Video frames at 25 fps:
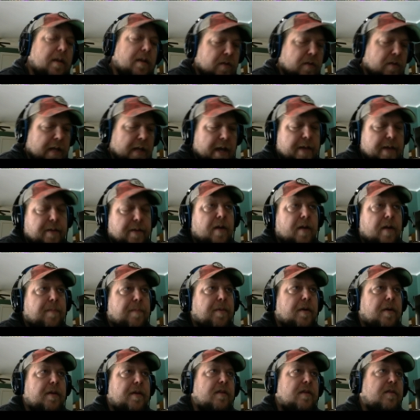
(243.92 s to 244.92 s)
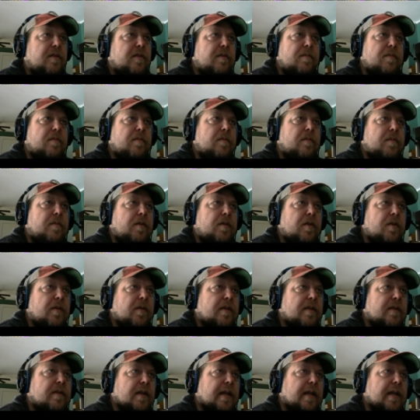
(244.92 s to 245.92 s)
gather up all these
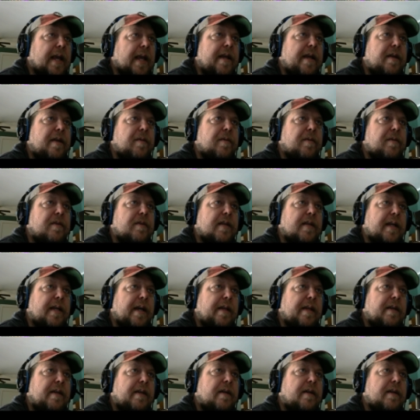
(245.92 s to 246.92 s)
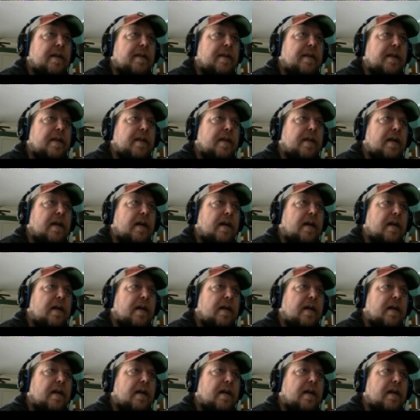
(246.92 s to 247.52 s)
units, like 8 units together, and then